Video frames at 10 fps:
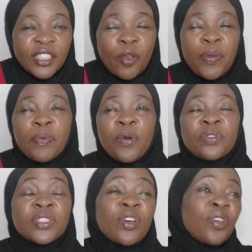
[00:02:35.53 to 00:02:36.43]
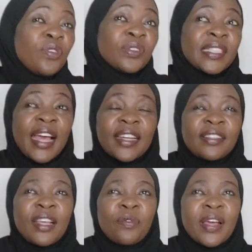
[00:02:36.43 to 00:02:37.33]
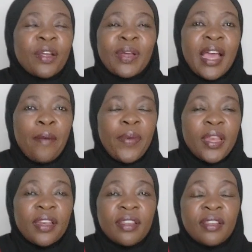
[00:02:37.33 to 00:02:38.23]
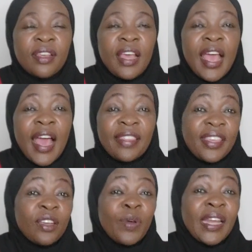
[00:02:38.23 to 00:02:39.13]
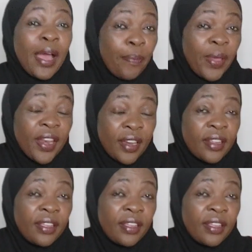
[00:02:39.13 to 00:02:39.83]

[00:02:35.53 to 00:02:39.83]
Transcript: So people who saw you start, they wonder what happened. I think what happened,